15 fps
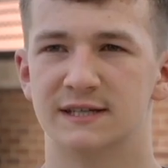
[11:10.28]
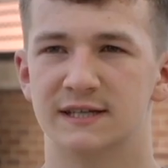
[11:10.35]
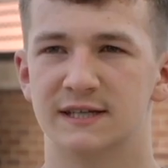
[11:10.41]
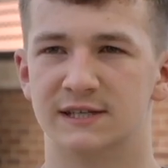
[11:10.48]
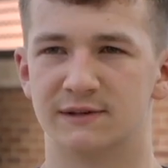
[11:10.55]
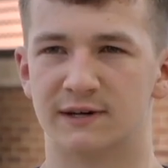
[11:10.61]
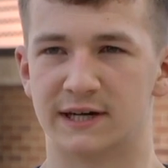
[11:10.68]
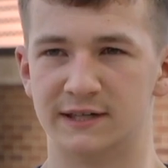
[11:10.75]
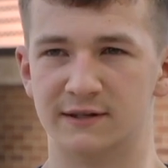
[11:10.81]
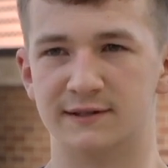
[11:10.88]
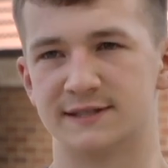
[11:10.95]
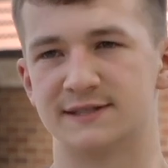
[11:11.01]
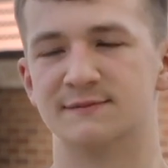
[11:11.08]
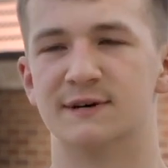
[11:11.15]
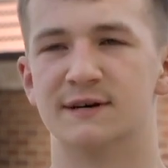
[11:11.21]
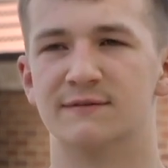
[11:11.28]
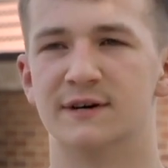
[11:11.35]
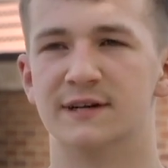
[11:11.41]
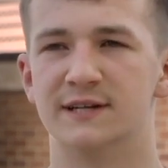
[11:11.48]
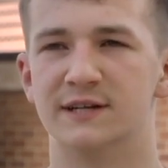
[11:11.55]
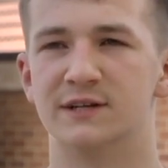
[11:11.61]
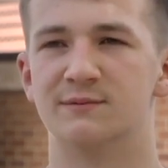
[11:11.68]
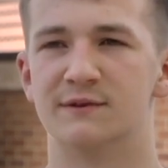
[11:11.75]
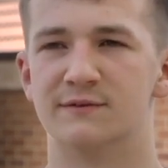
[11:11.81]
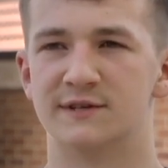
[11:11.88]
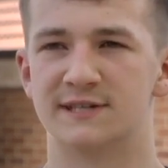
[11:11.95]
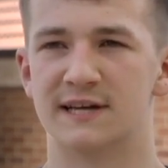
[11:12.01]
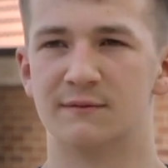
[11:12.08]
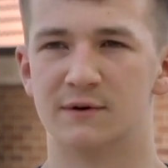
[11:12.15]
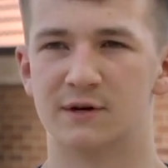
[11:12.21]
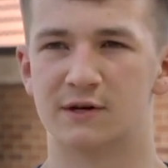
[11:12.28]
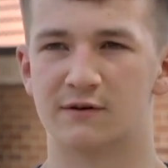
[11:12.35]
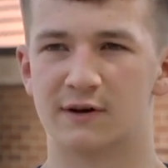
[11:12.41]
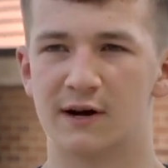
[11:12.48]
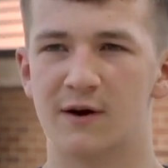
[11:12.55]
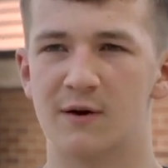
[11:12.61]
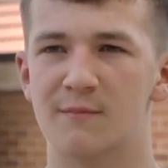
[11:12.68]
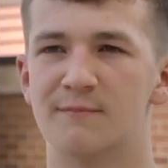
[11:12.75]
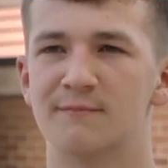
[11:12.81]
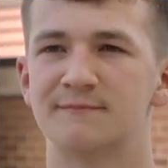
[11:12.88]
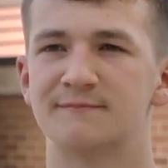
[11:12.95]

and so I can use it to my advantage, whether it's at work or at home.